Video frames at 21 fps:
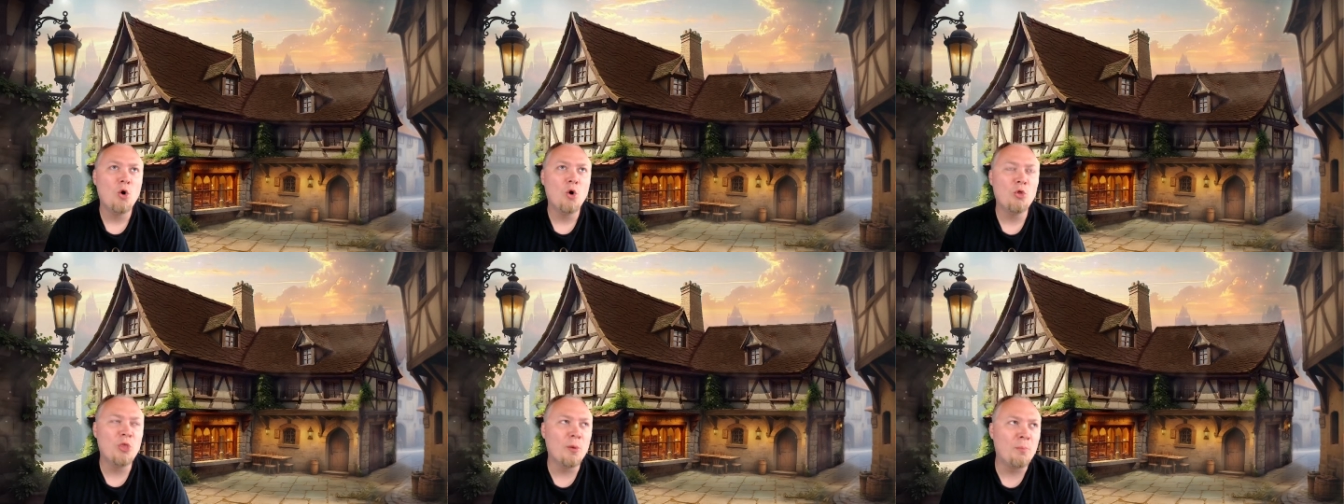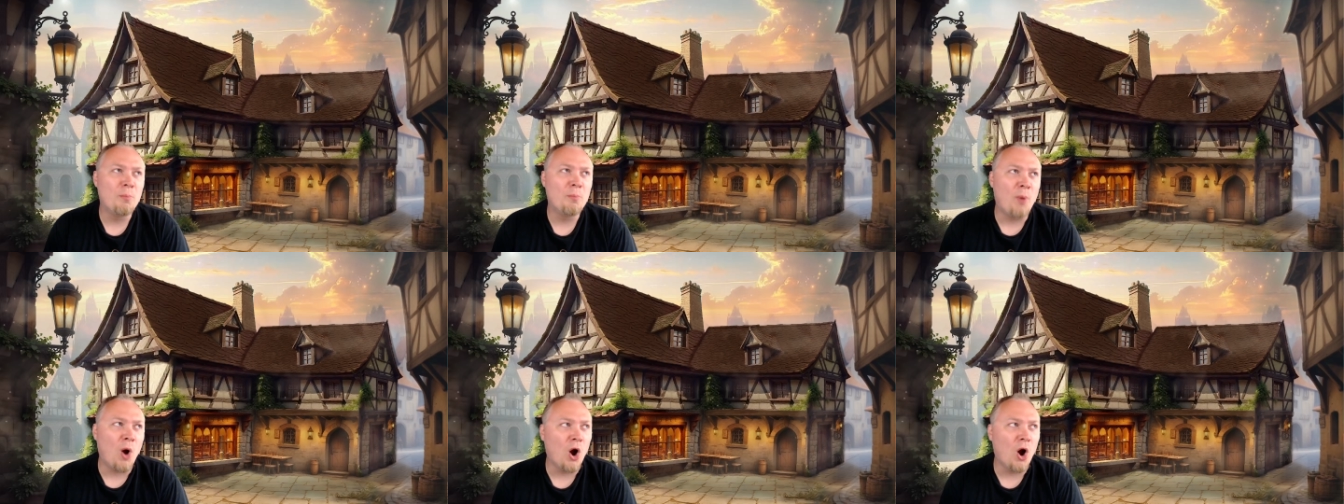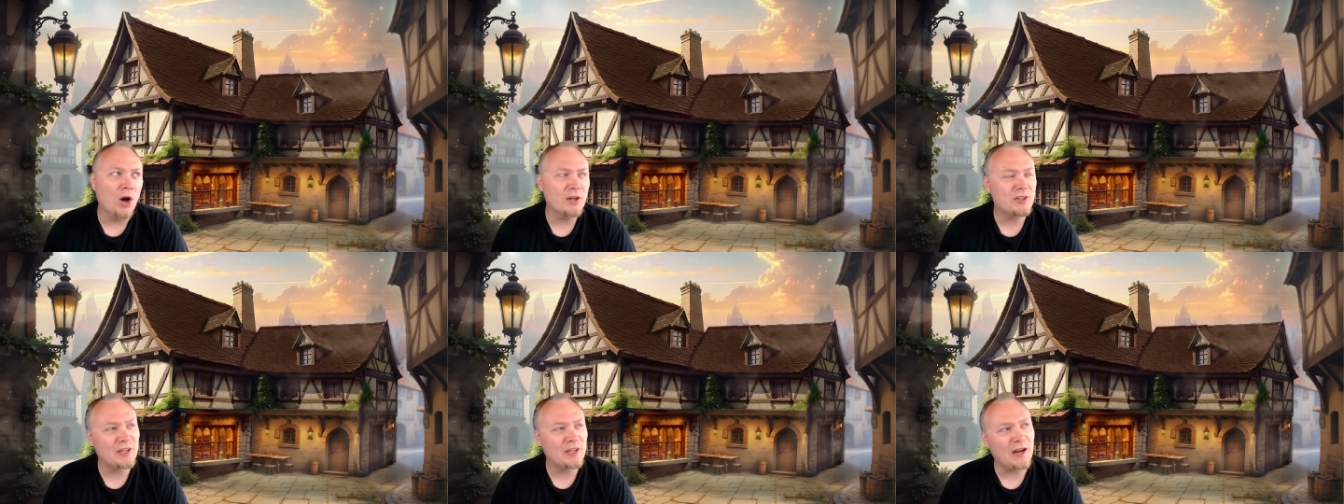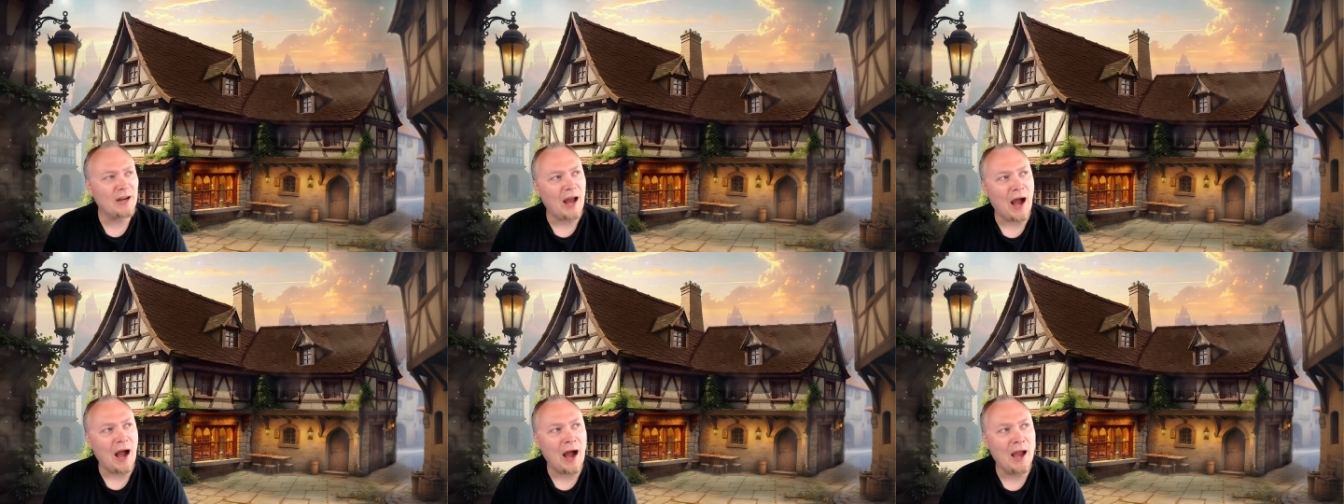the part
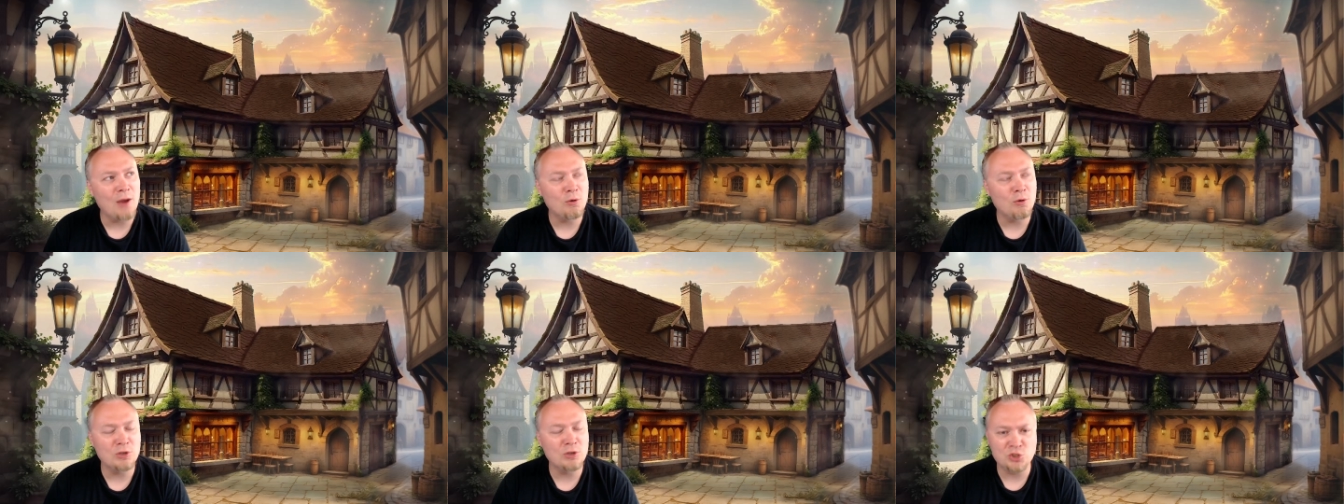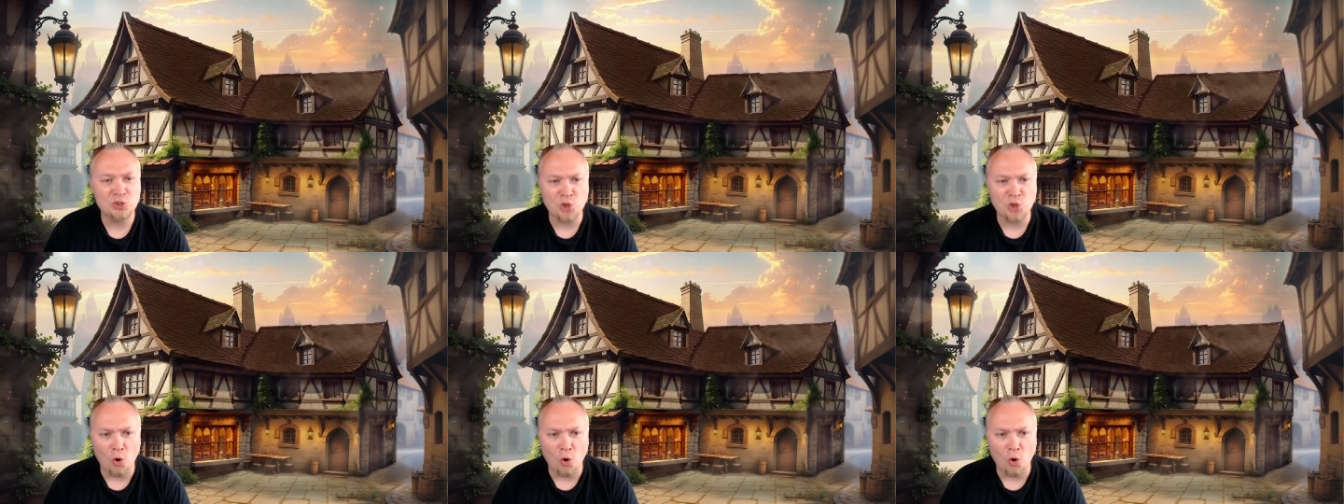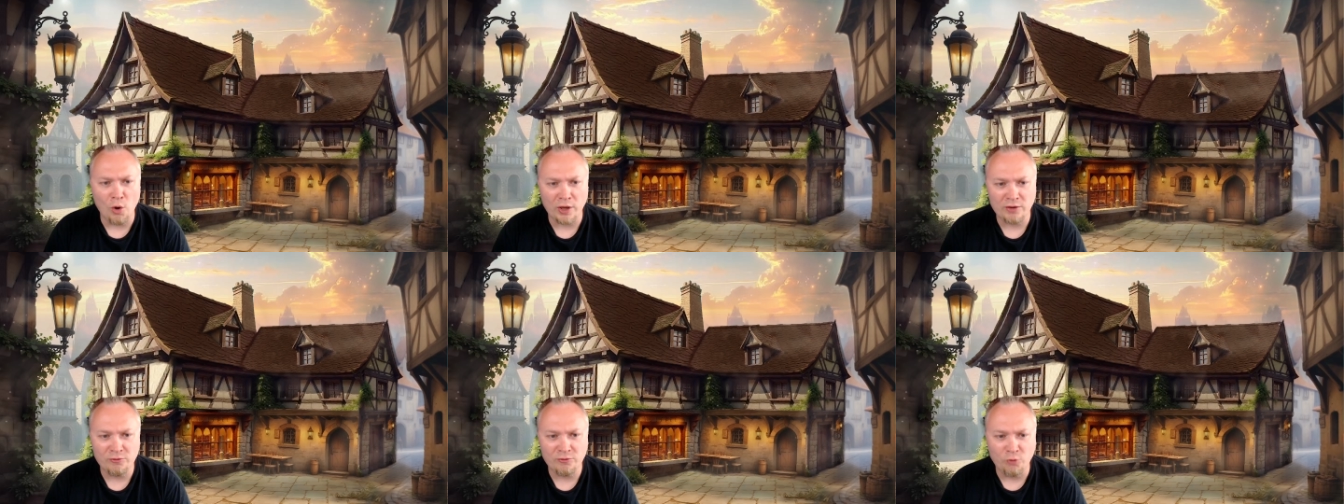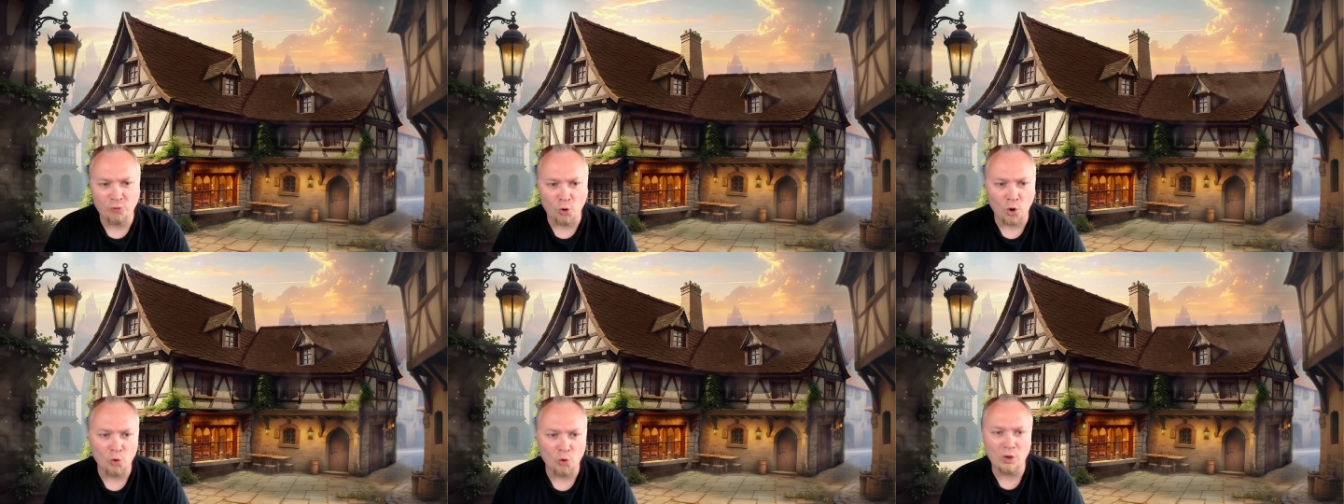that I was going
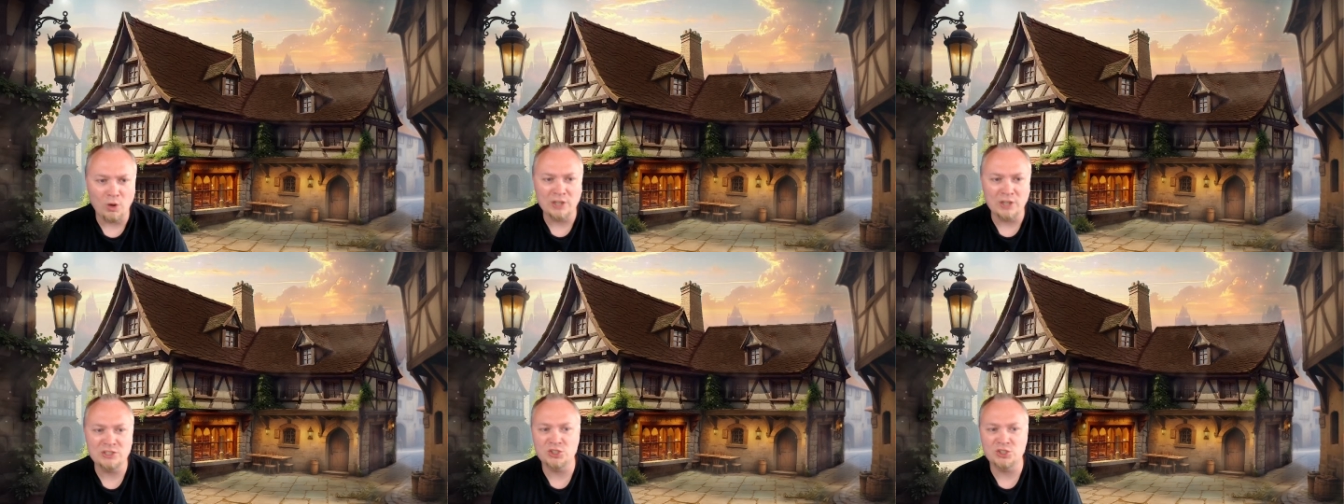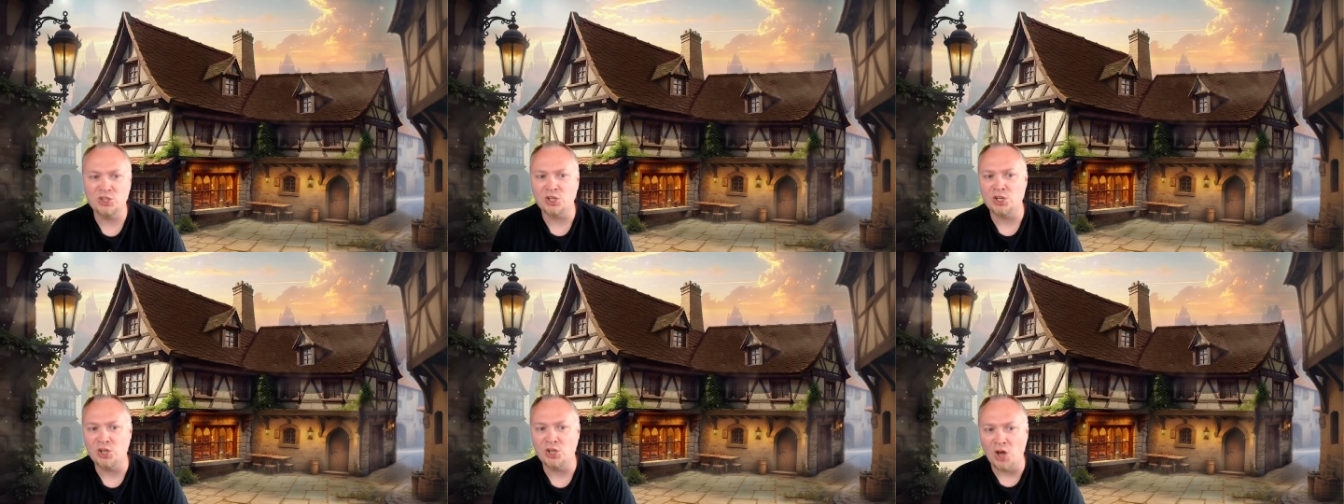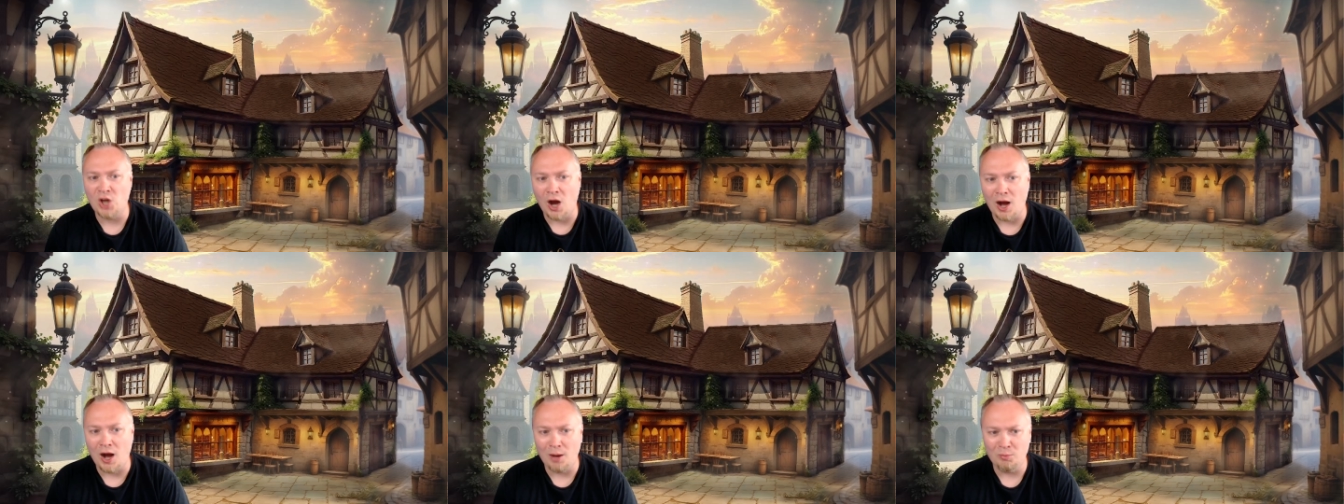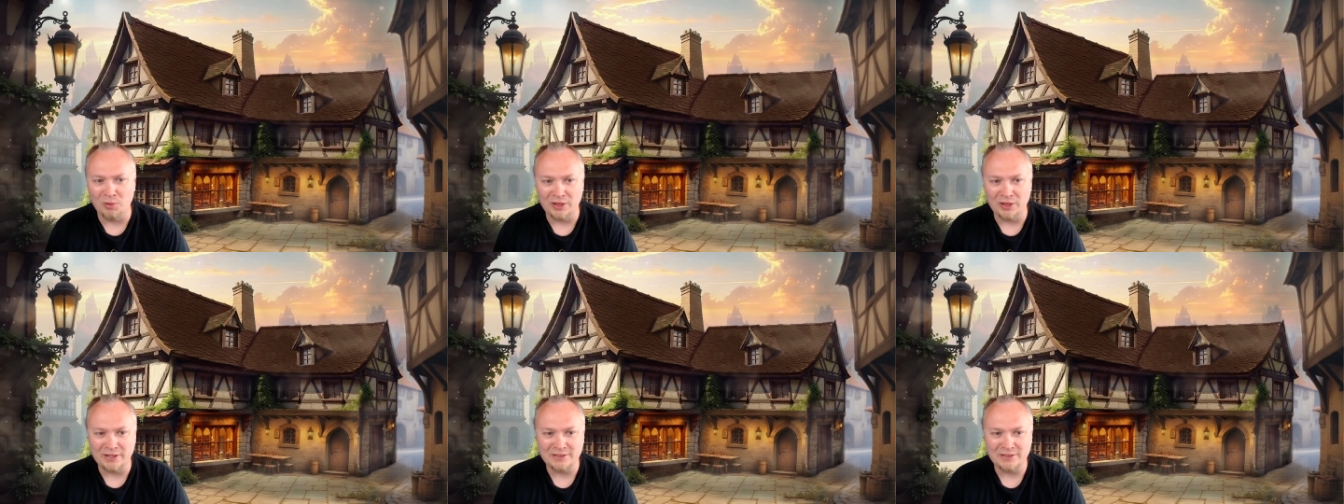for was the
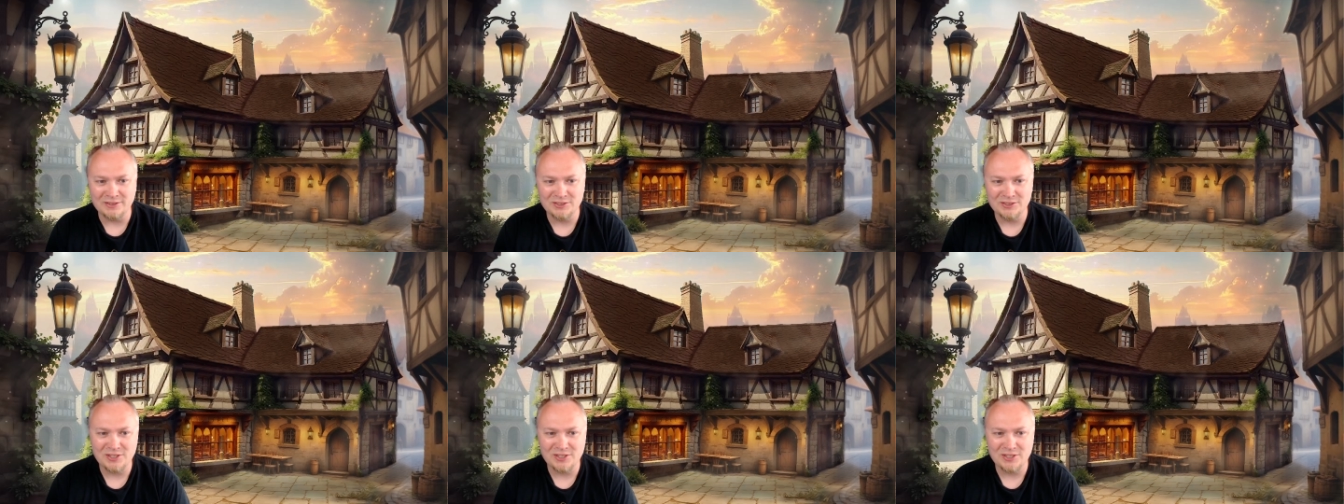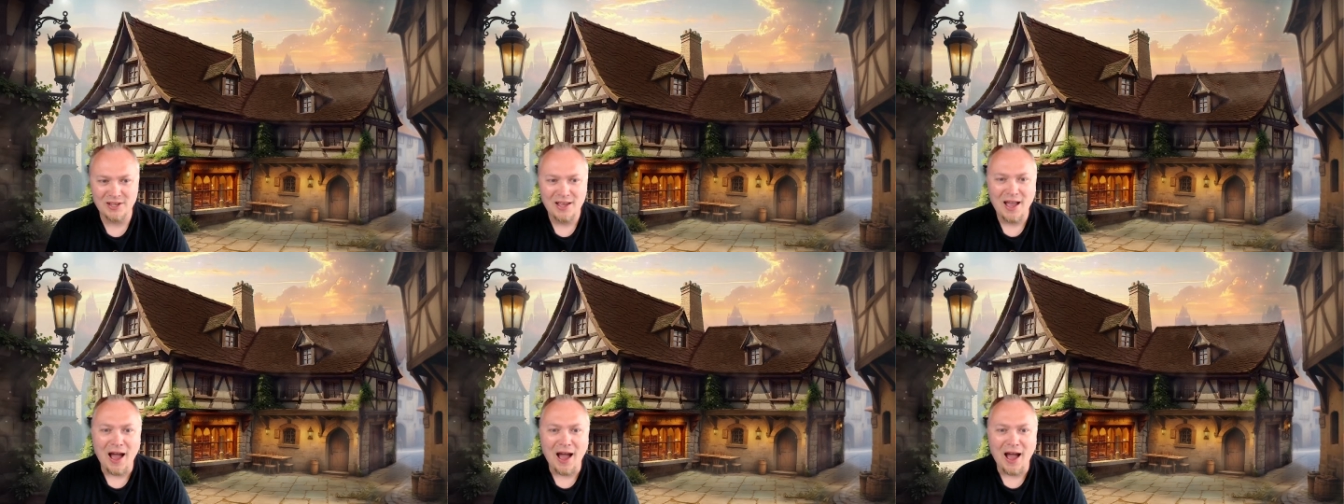goblins.